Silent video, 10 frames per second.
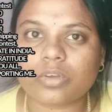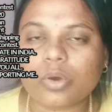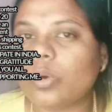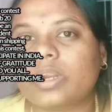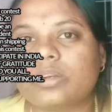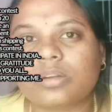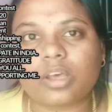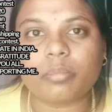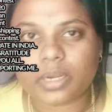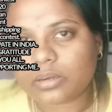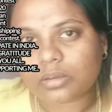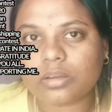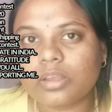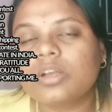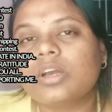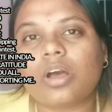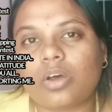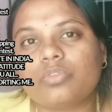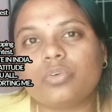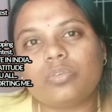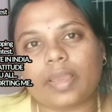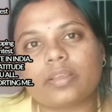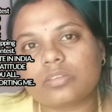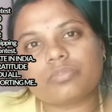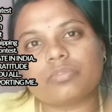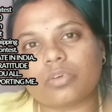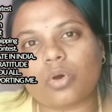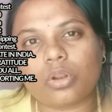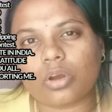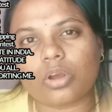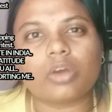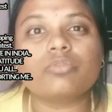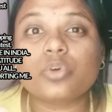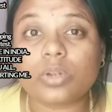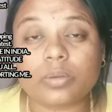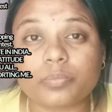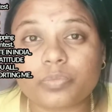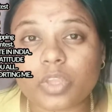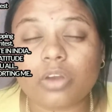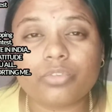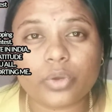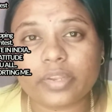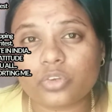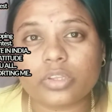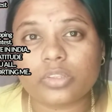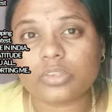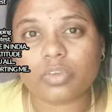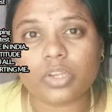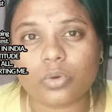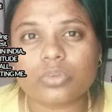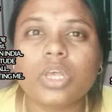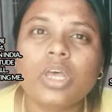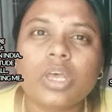go and comment how you like this, or how you enjoy these videos.